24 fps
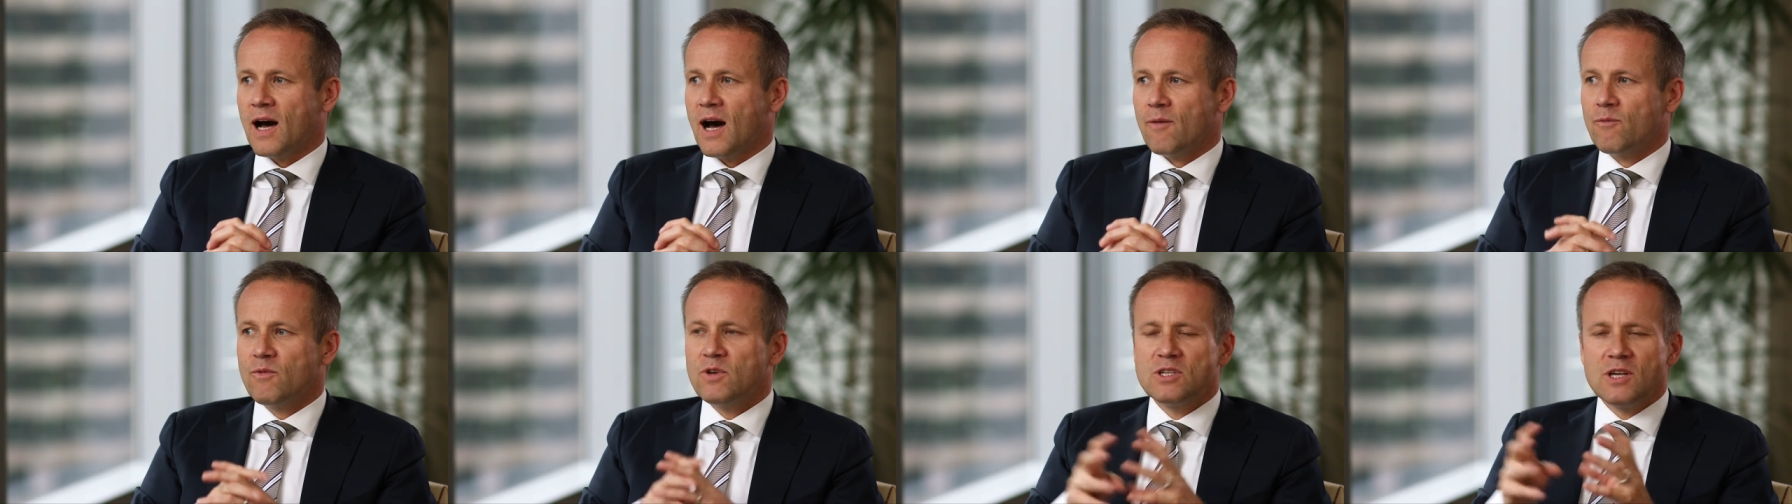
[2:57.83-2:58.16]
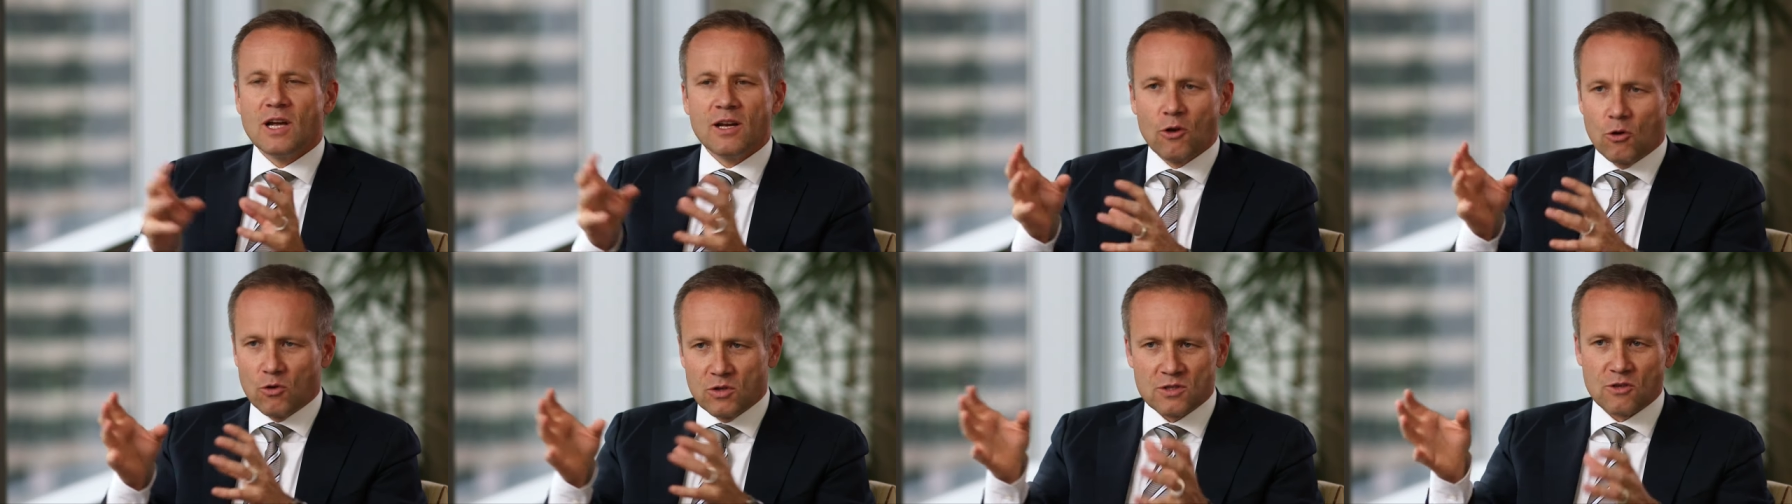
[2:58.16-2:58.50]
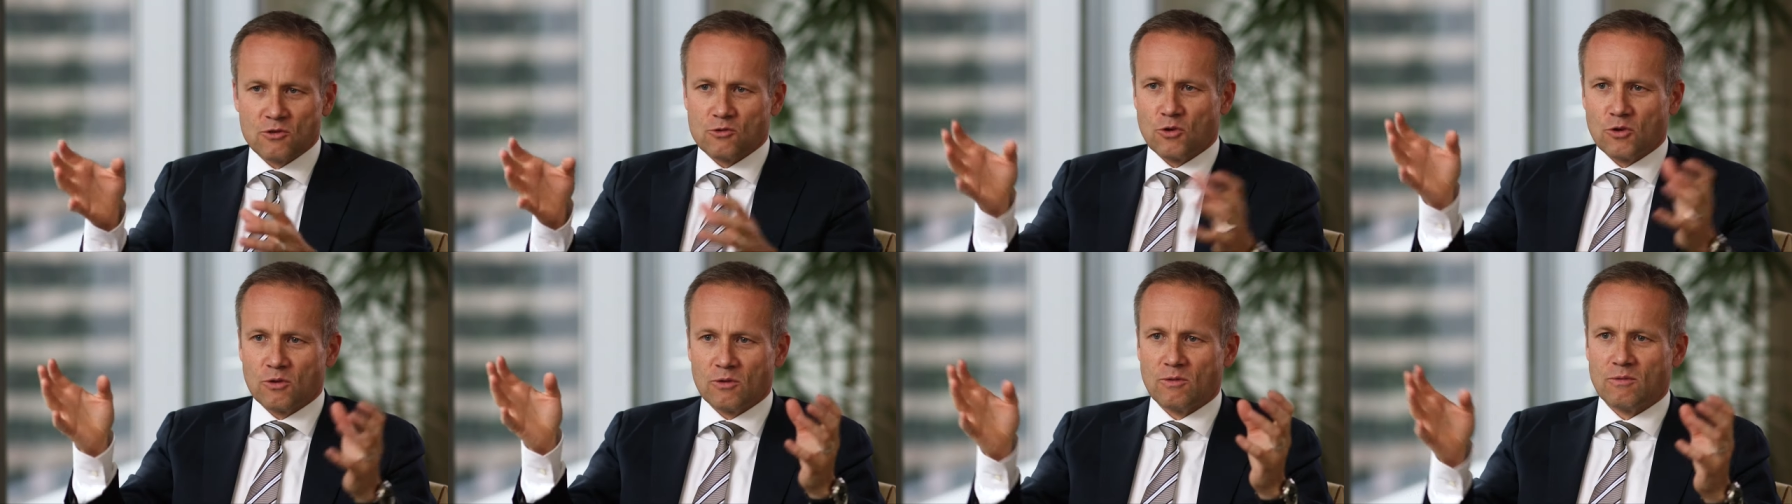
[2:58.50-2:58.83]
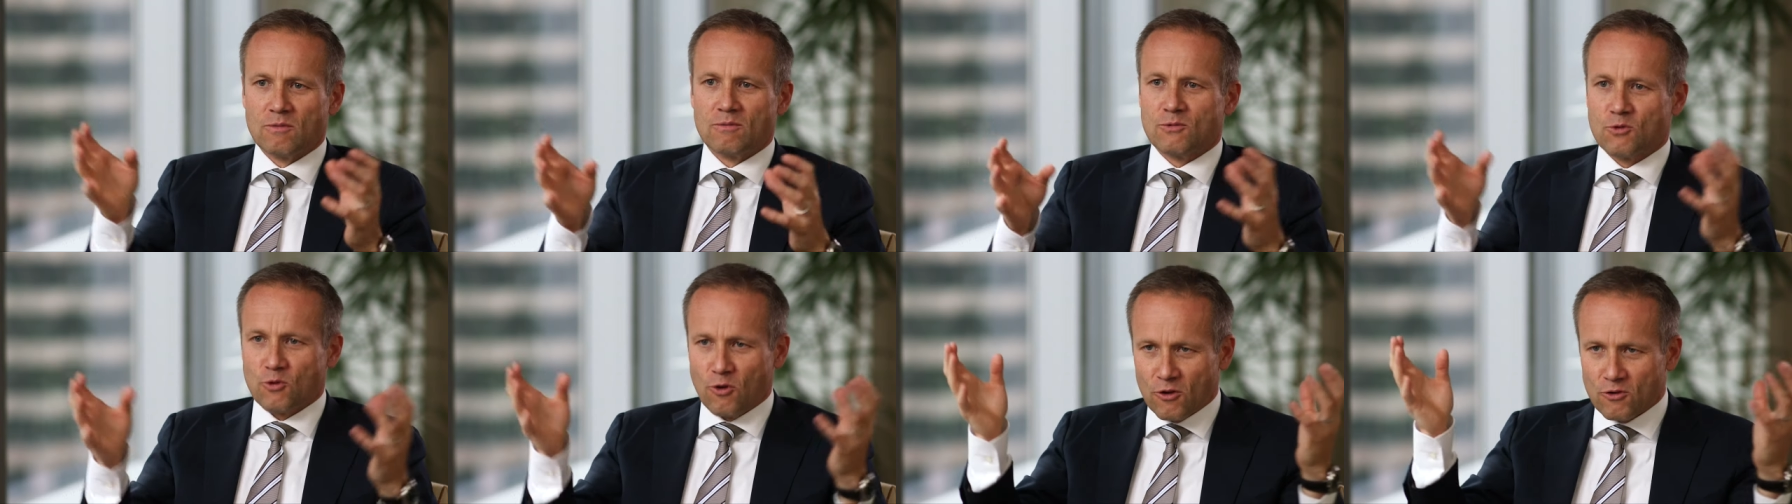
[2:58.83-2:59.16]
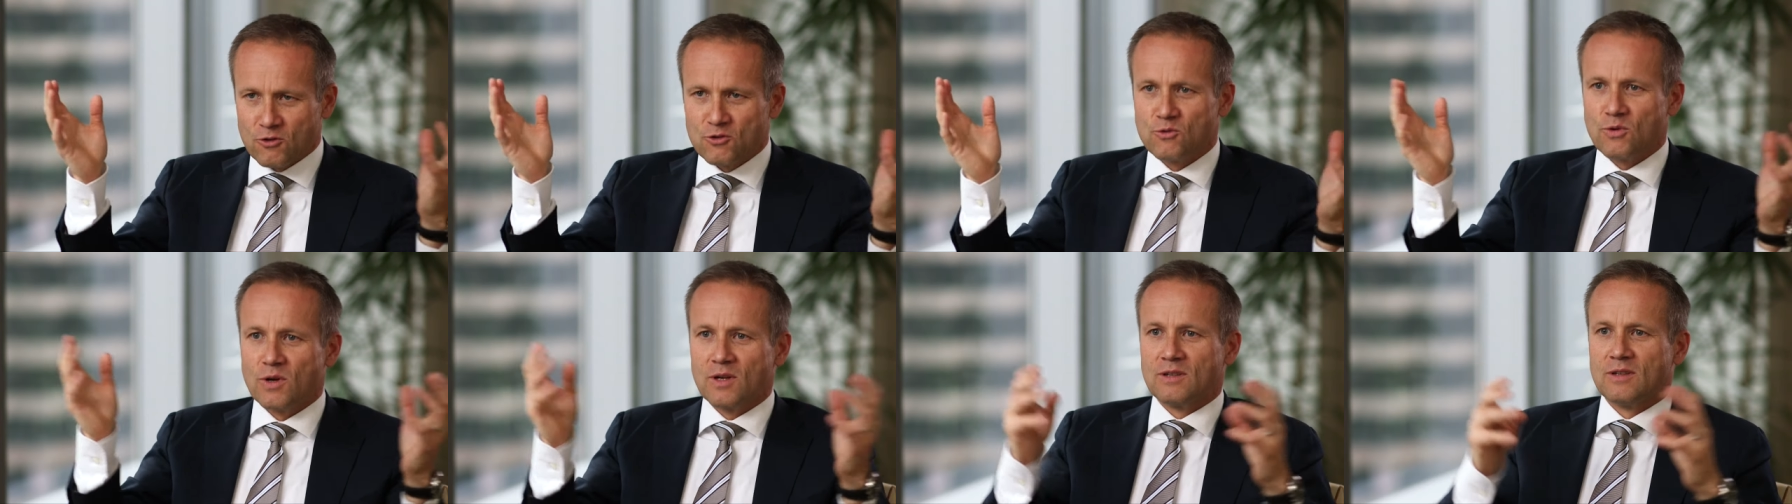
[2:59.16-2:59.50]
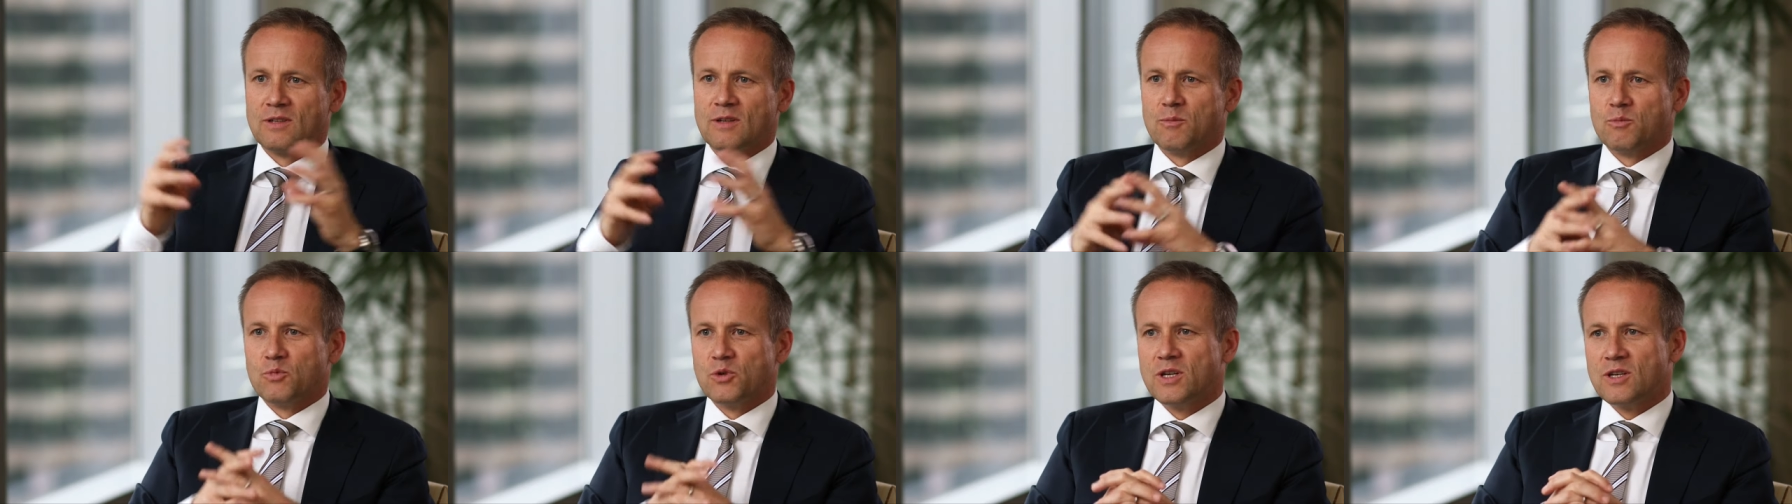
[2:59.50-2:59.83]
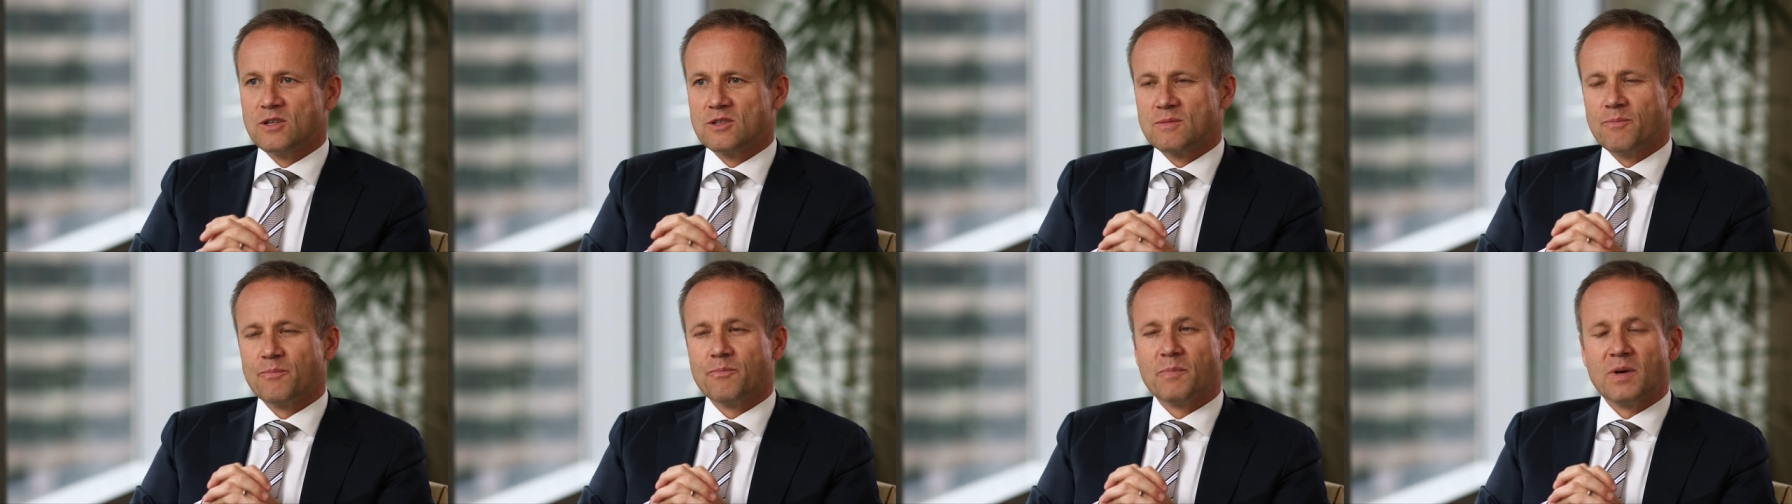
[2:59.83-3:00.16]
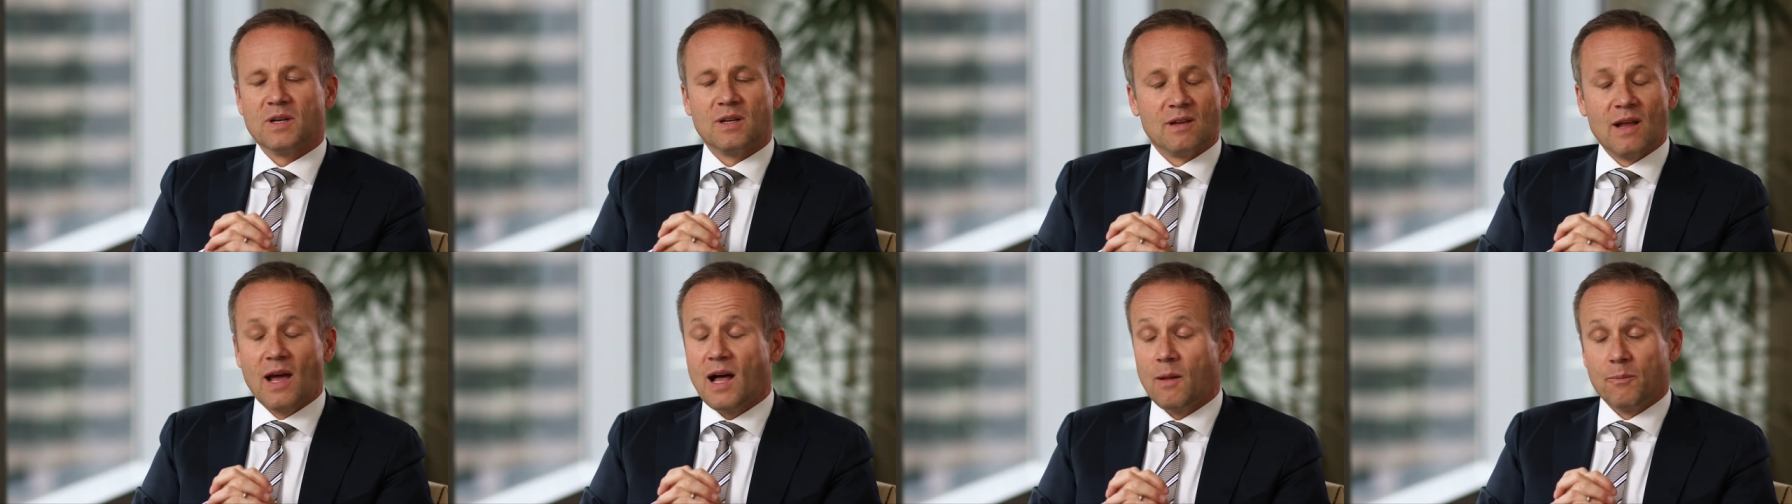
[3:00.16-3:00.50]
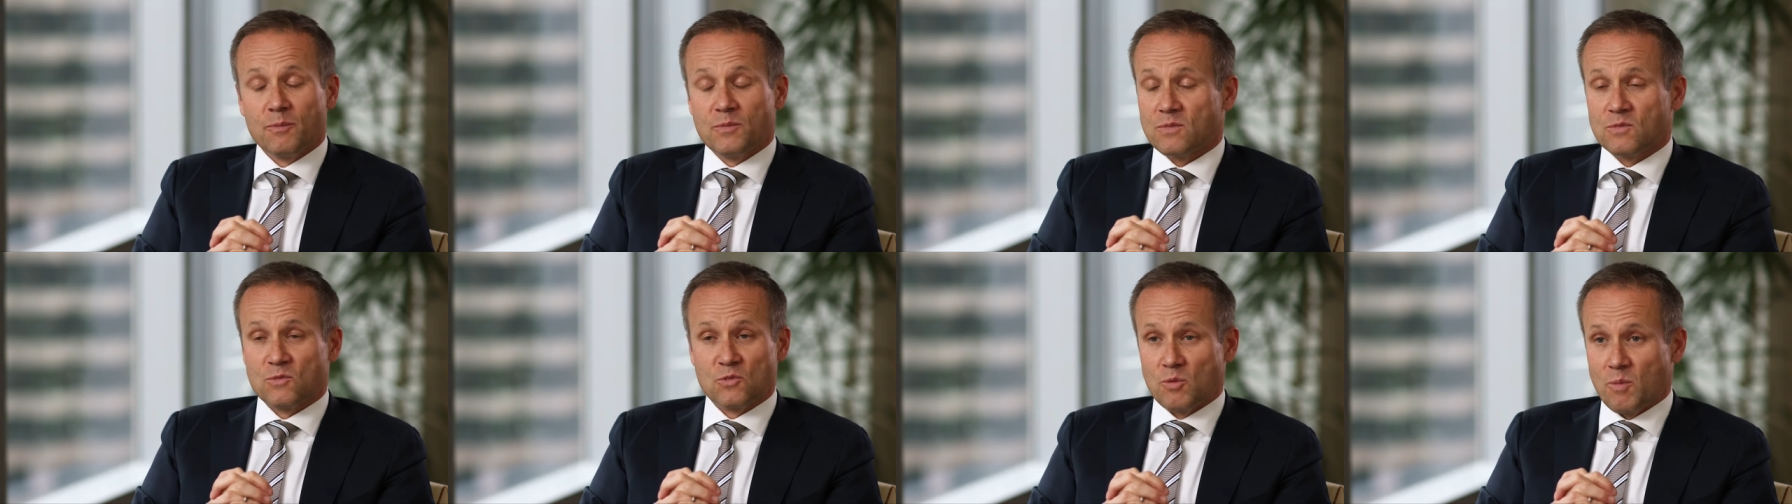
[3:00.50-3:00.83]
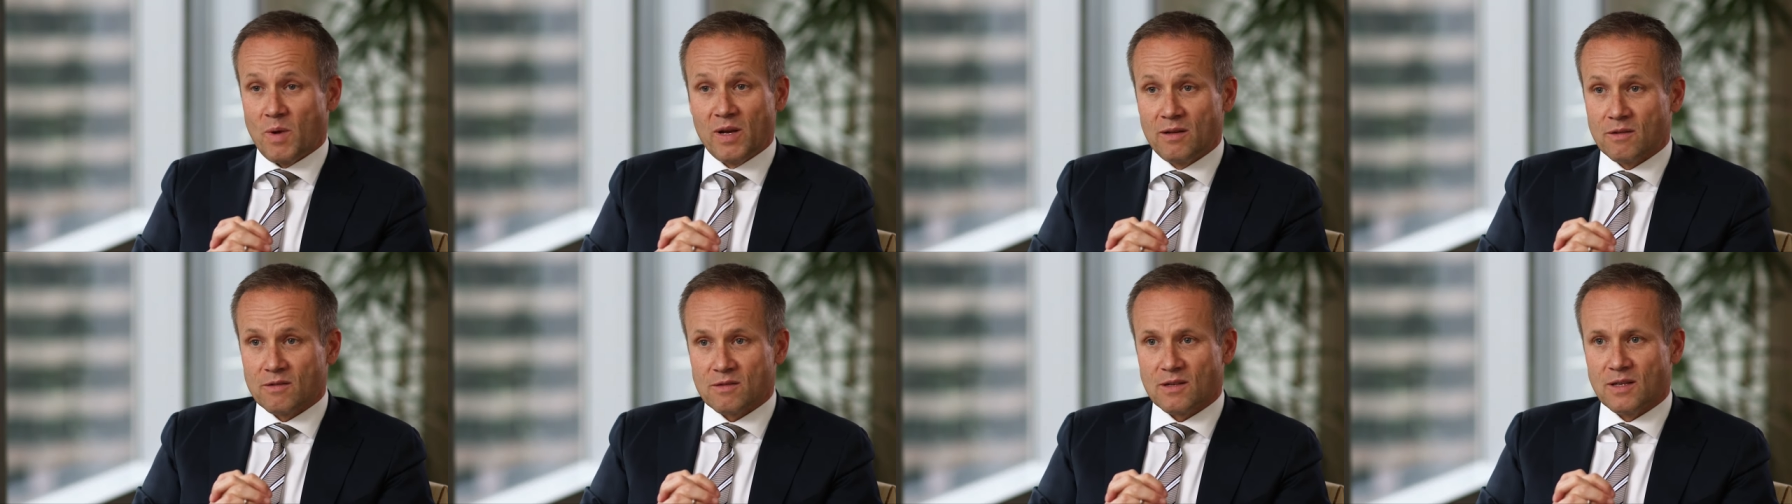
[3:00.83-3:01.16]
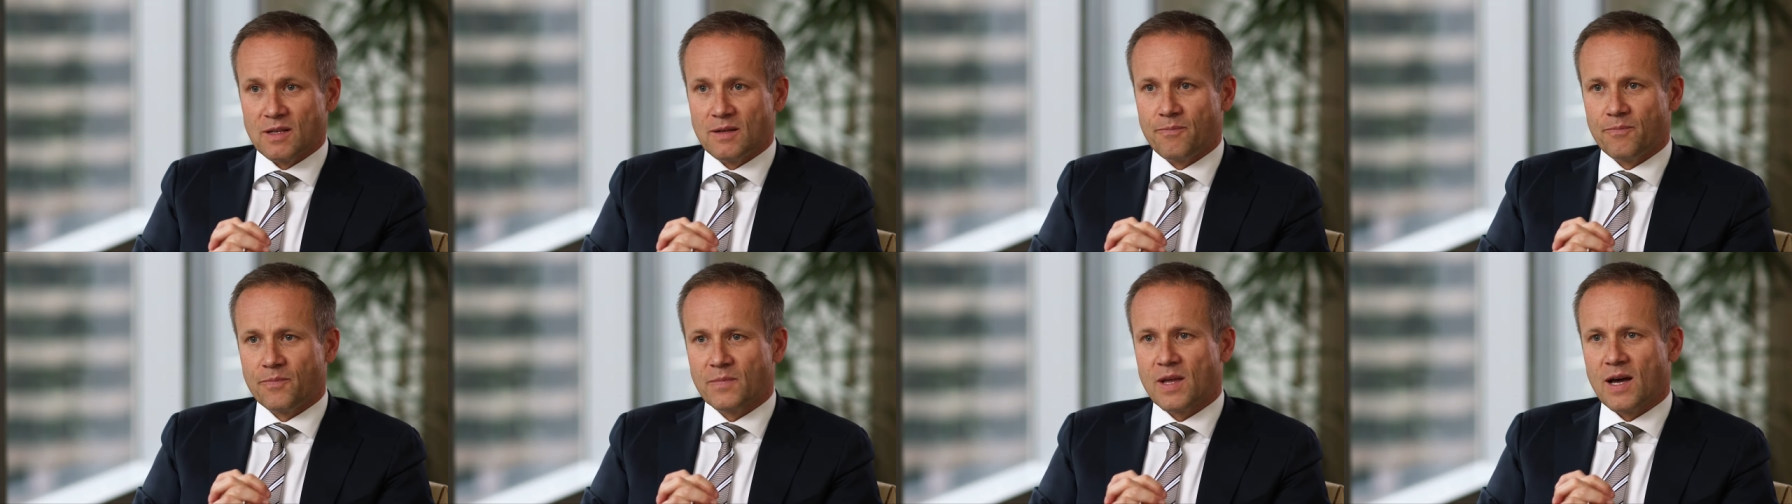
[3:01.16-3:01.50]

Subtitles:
which I know is a certain construct in the bridge, but it helped tremendously.